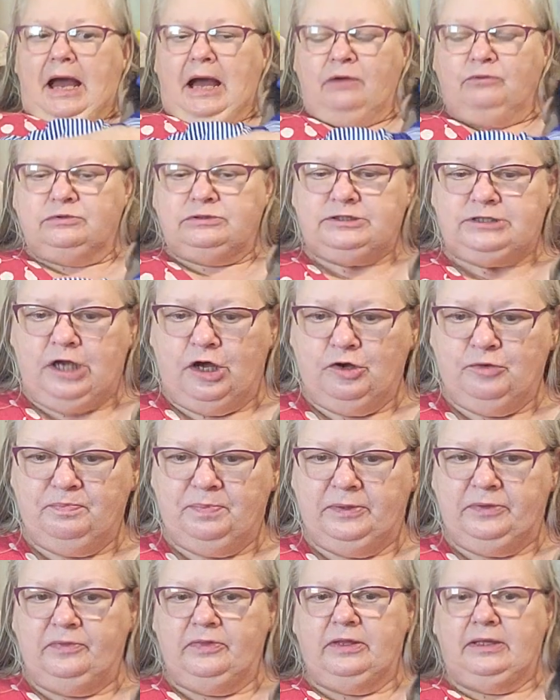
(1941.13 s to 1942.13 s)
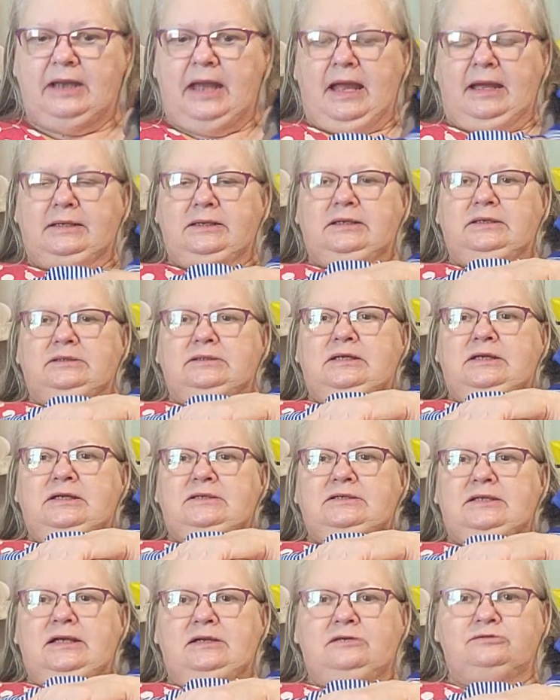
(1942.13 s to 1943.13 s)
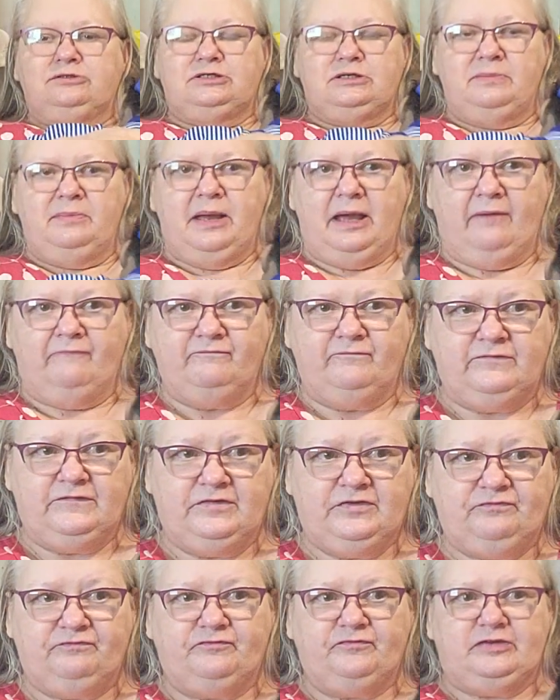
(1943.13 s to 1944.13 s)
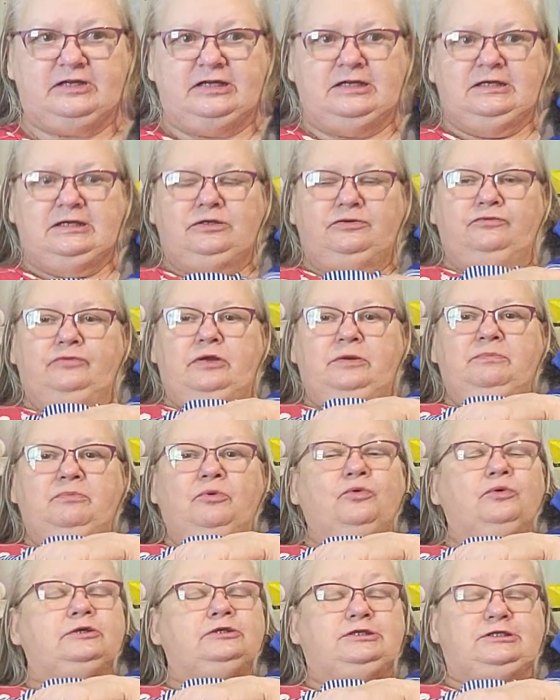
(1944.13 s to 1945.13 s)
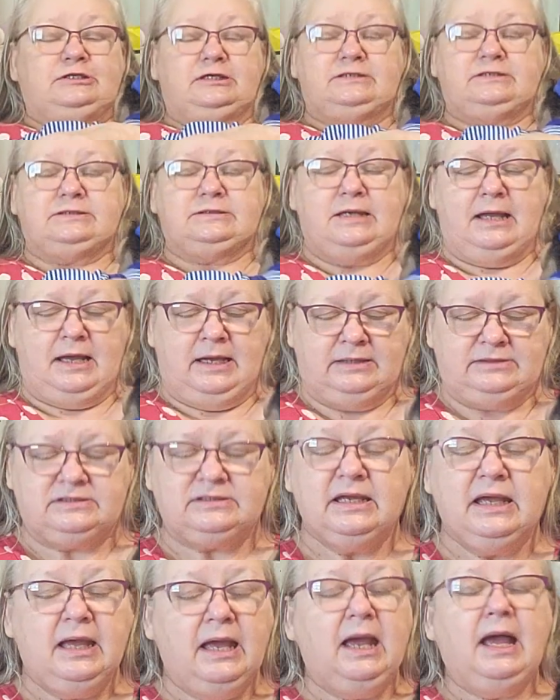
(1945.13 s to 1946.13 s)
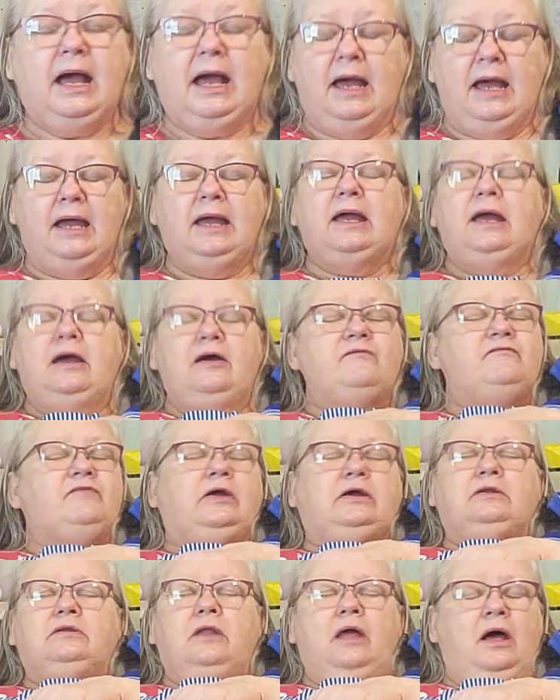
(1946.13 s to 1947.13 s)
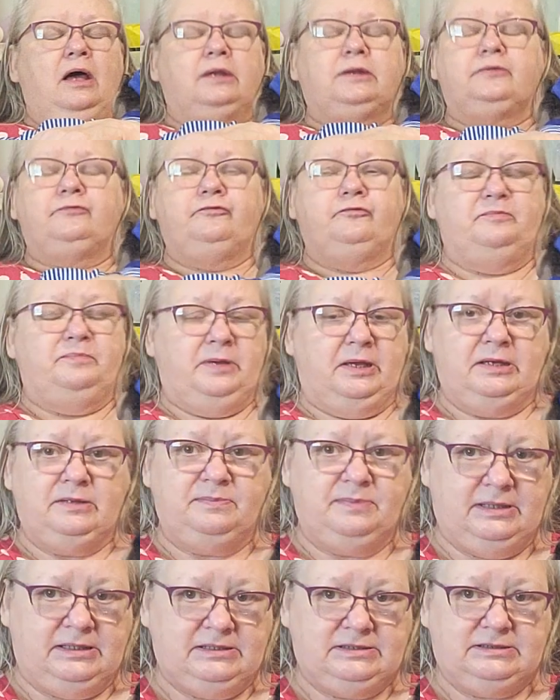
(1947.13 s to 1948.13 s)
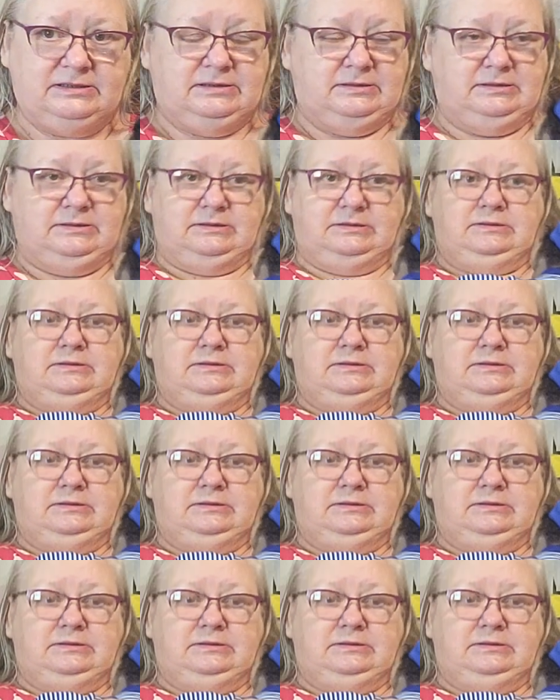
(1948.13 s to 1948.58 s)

I was hoping that I could get down to about 15 reborns. Yes, guys, I have a lot of babies.